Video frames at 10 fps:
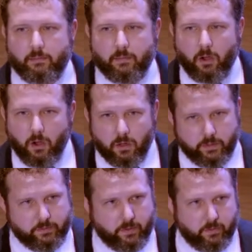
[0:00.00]
all
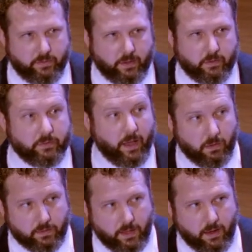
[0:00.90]
these other sectors,
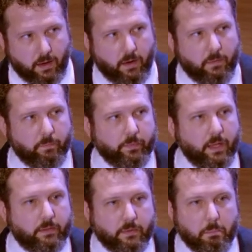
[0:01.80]
healthcare.
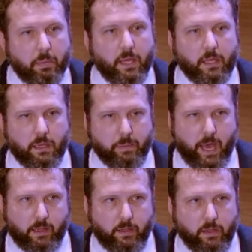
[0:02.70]
It's
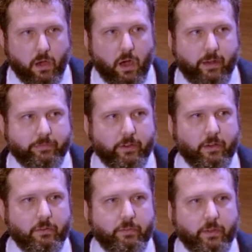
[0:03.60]
piggybacking off
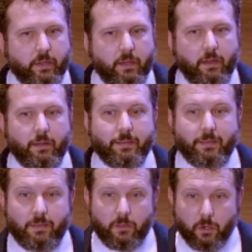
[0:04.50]
of
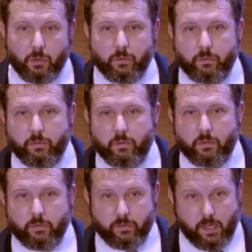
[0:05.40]
those
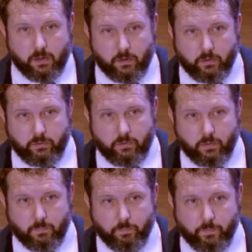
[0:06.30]
standards
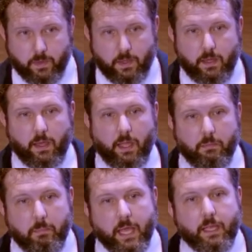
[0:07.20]
and
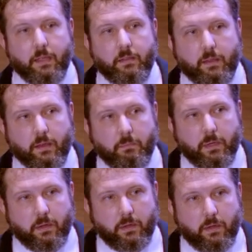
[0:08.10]
making them
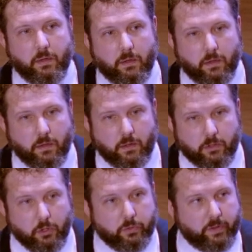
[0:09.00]

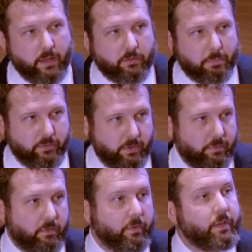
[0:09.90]
use case
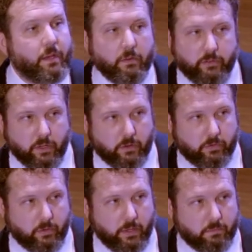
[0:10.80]
specific for the energy
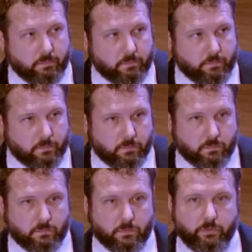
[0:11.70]
industry.
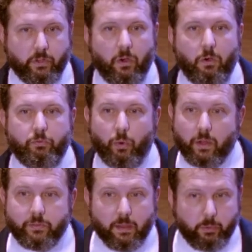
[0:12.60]
So for
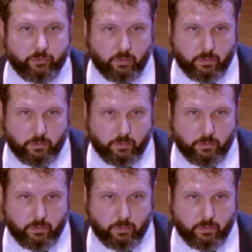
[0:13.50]
example, server